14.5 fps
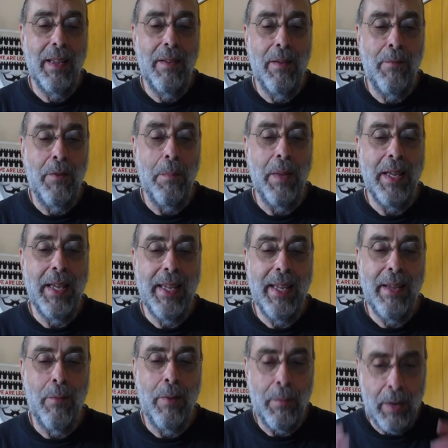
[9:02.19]
for me,
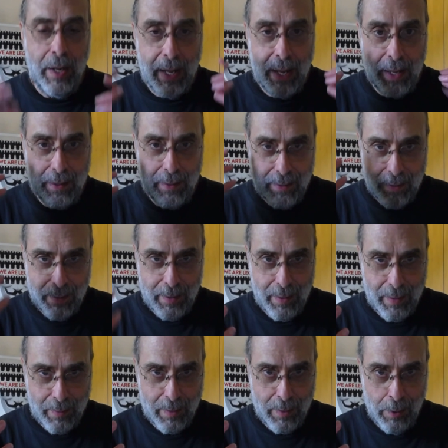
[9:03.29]
when I
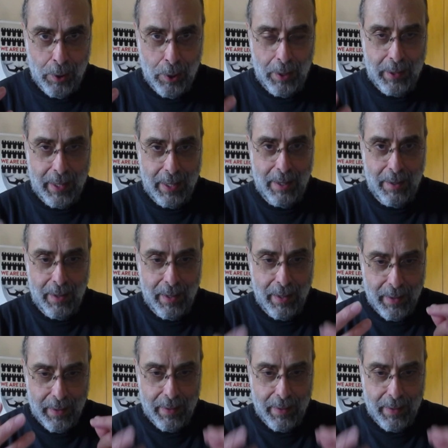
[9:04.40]
looked at the